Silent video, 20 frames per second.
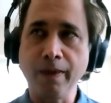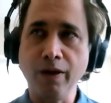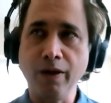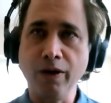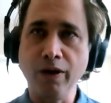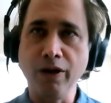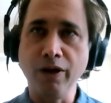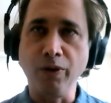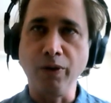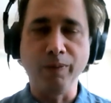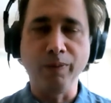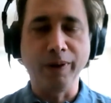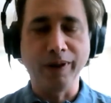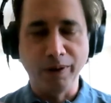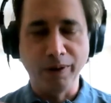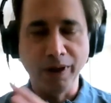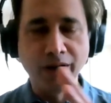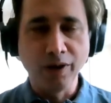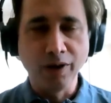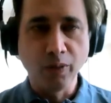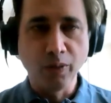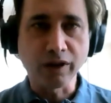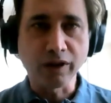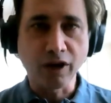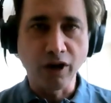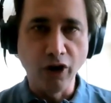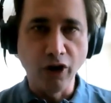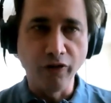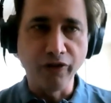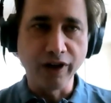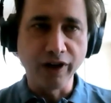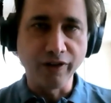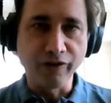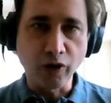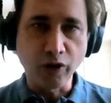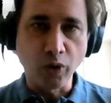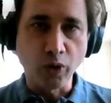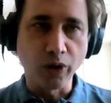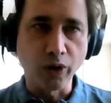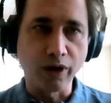you know, with, with COVID,
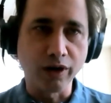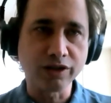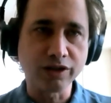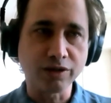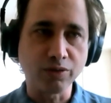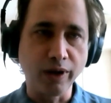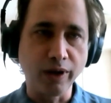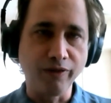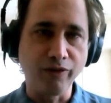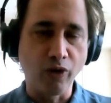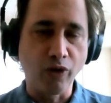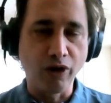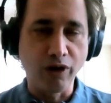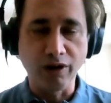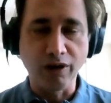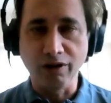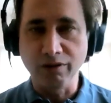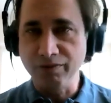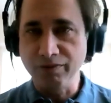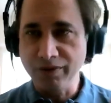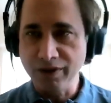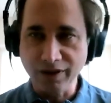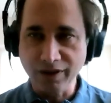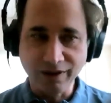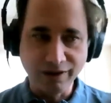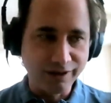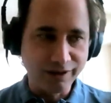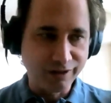of course, we've all uh,